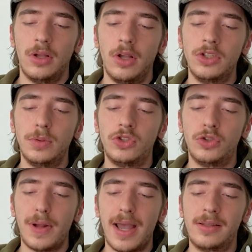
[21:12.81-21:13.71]
also a
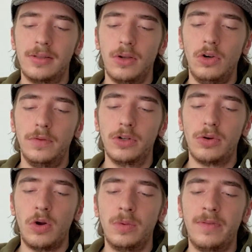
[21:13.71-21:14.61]
tract
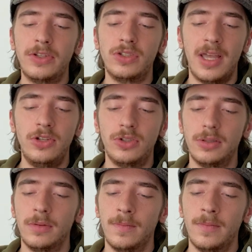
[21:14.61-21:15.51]
overgrown with vegetation.